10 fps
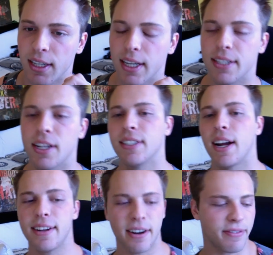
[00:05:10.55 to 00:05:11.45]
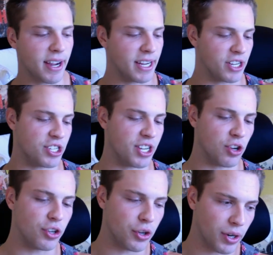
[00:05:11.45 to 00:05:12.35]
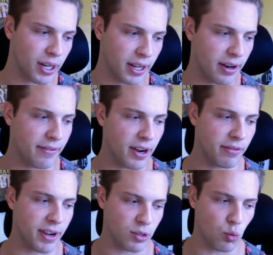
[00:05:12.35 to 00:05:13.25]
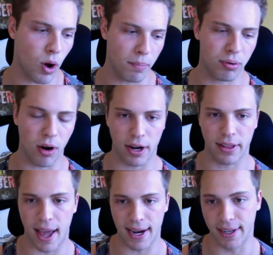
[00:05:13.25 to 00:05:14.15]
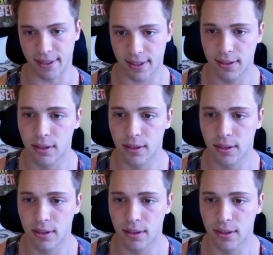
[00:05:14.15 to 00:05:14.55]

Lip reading: It doesn't identify each single unit. It identifies what product that is.